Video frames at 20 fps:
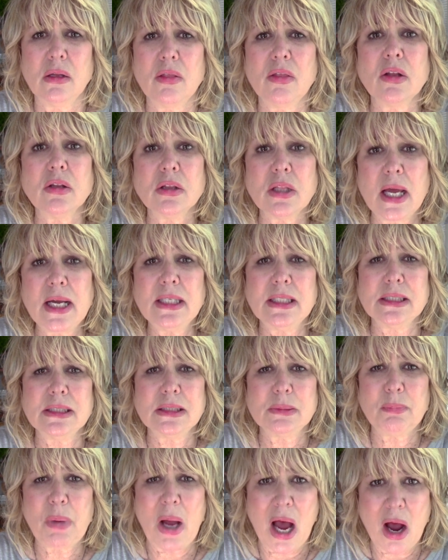The light
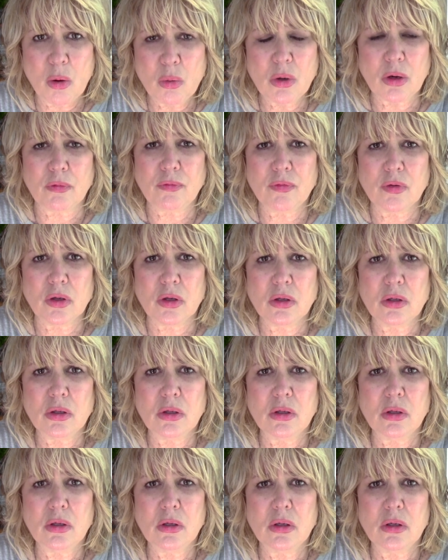is powerful.
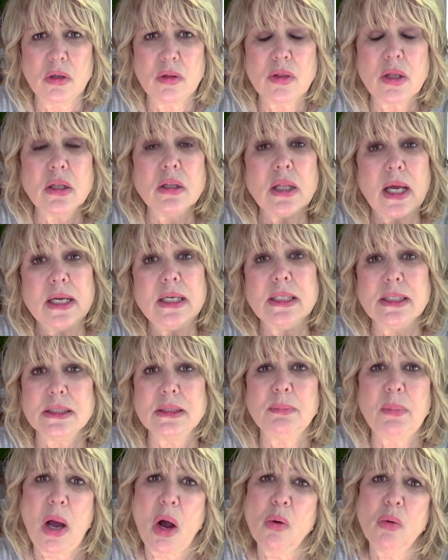The light
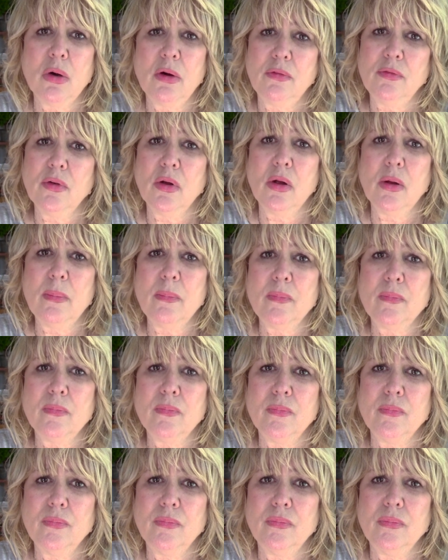is powerful.
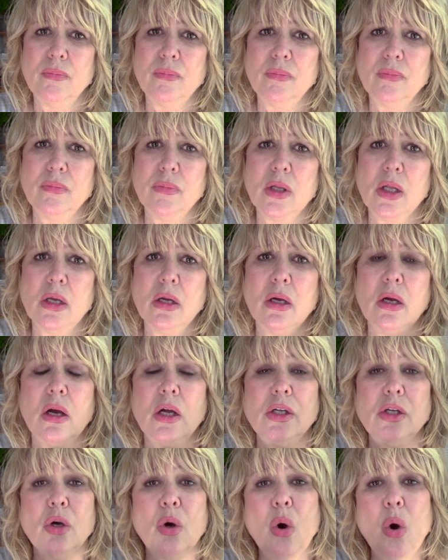
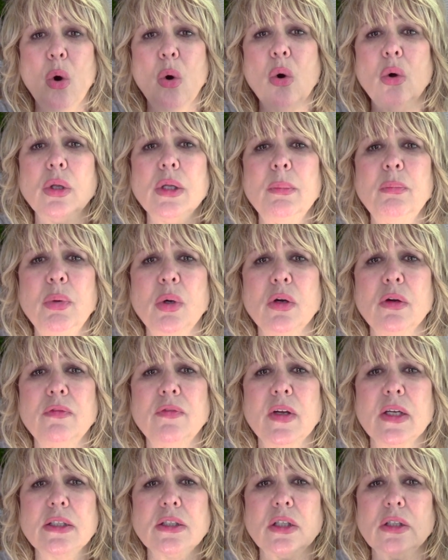You're whole and
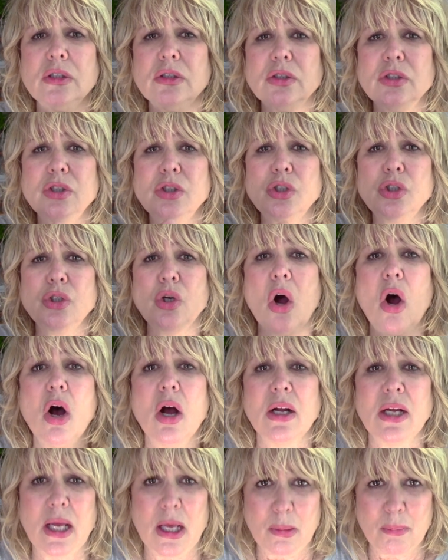perfect,
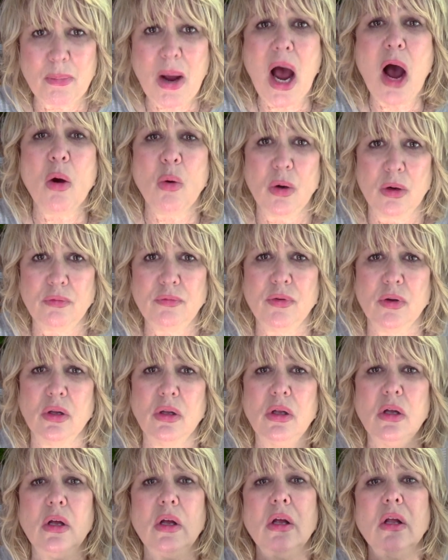strong and
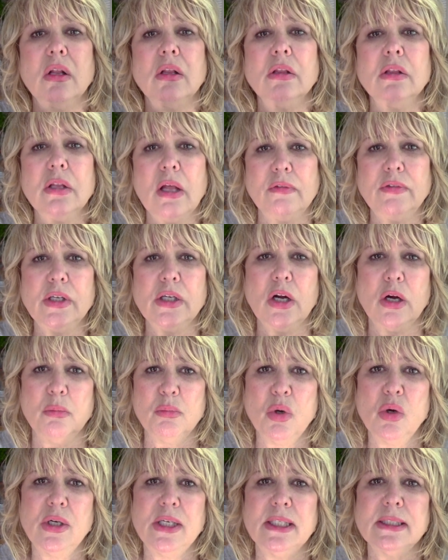powerful, loving,
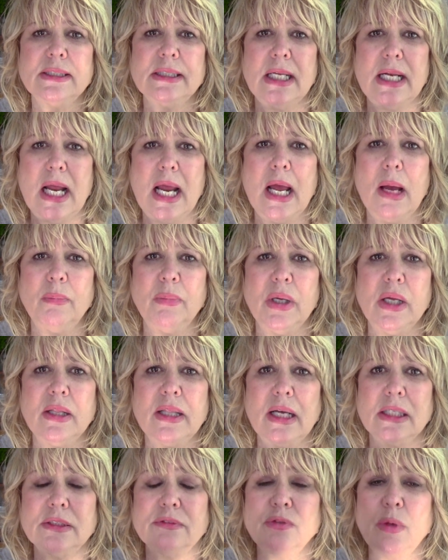harmonious, and happy.
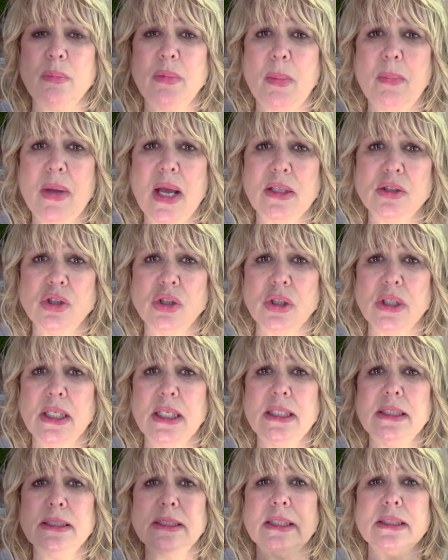That's from the Master
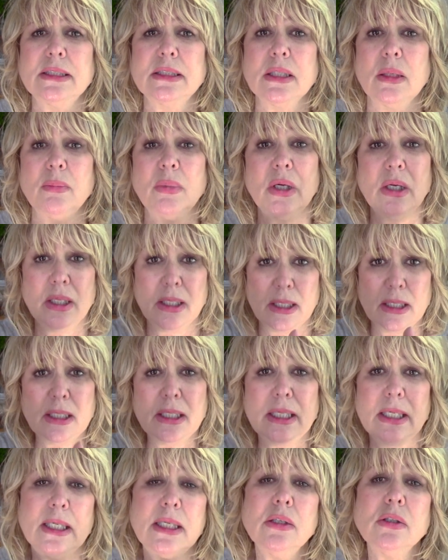Key System. It
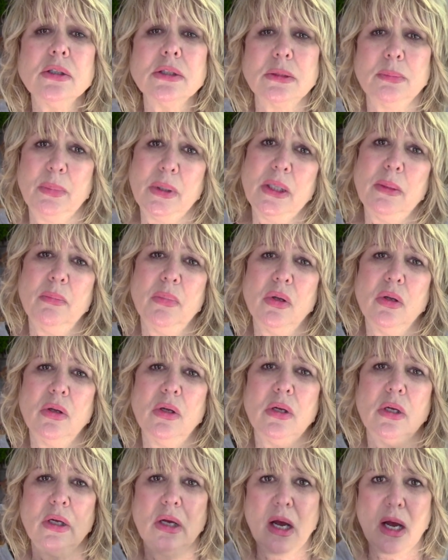heals people.
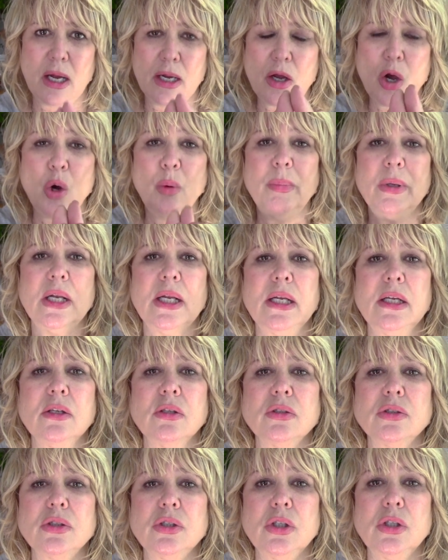I hope it
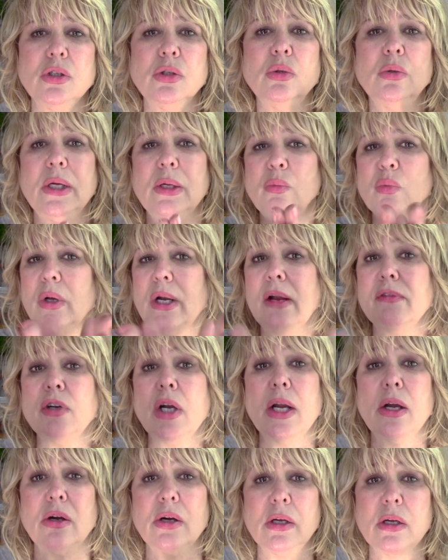heals you in whatever
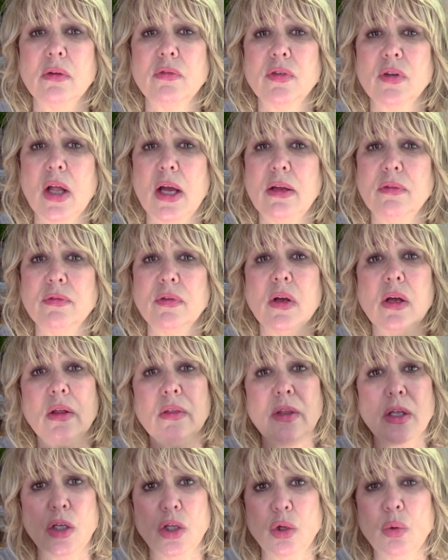area of
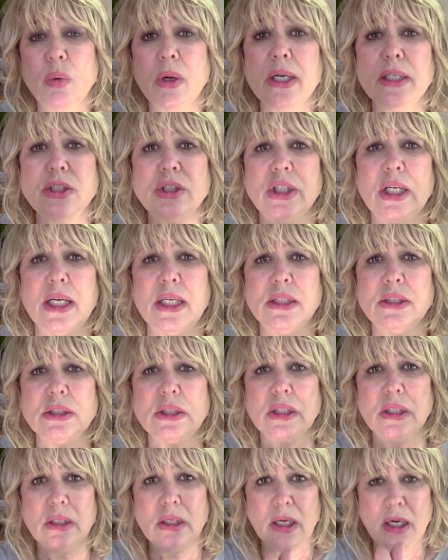life that you want to
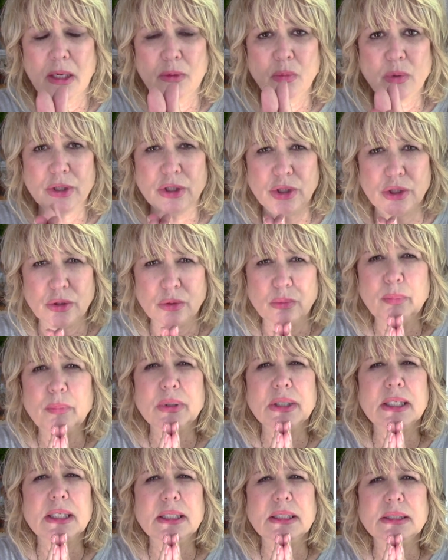change. I wish you
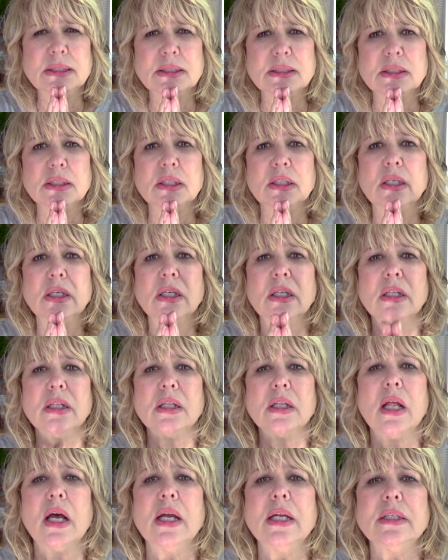peace,
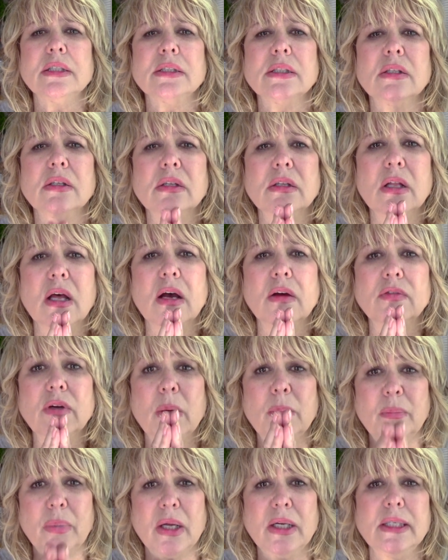light, love,
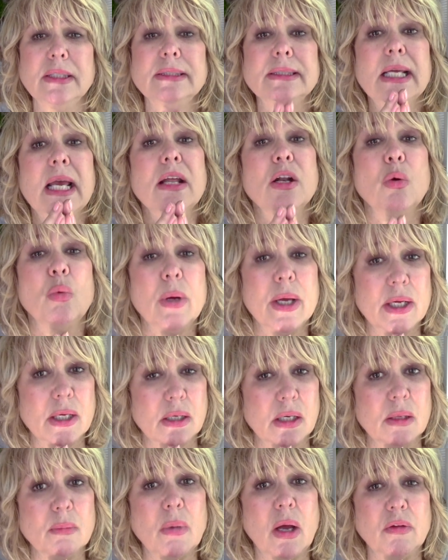abundance, and
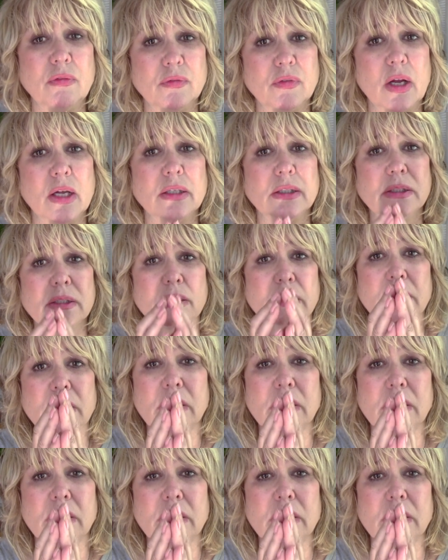awakening, my friend.